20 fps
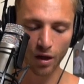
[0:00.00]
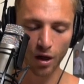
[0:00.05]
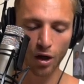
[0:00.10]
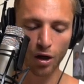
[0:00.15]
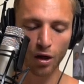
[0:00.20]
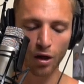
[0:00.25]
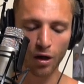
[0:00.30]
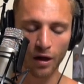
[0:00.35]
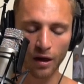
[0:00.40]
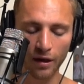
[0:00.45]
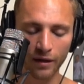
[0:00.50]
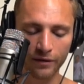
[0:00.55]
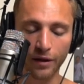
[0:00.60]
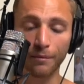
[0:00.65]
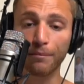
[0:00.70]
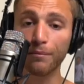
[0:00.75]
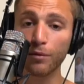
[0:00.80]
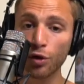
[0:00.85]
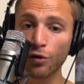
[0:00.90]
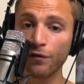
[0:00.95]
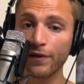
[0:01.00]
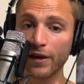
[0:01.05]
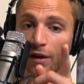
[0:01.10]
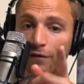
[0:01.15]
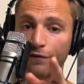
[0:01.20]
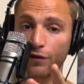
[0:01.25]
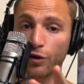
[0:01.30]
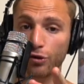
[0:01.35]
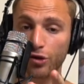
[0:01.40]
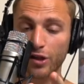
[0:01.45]
Uh, the movie
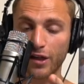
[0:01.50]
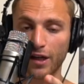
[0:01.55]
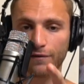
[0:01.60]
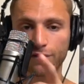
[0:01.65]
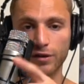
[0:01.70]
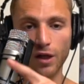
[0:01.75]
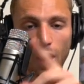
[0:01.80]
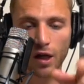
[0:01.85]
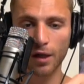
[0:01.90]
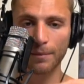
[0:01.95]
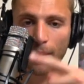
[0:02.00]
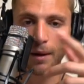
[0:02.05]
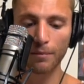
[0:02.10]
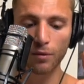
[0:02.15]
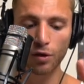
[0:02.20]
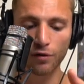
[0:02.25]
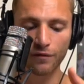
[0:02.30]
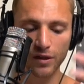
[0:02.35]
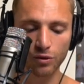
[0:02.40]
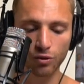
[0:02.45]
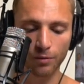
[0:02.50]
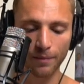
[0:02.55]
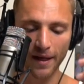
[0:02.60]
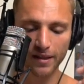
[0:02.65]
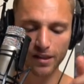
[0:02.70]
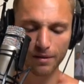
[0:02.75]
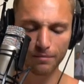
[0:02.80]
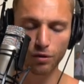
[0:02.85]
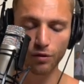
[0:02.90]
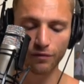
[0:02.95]
The Fugitives. Talking about movies, we're
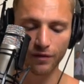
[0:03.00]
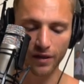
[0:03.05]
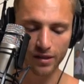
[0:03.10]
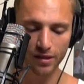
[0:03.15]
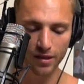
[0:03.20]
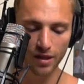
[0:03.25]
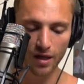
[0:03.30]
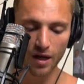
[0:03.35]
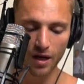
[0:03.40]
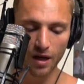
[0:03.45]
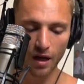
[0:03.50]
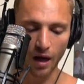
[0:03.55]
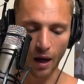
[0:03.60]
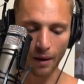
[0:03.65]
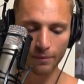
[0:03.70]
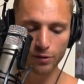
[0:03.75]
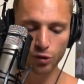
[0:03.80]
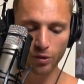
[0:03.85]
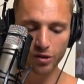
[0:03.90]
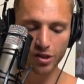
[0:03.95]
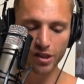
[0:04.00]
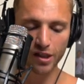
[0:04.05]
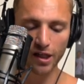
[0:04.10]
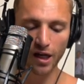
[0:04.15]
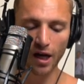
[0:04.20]
back to movies. I'm switching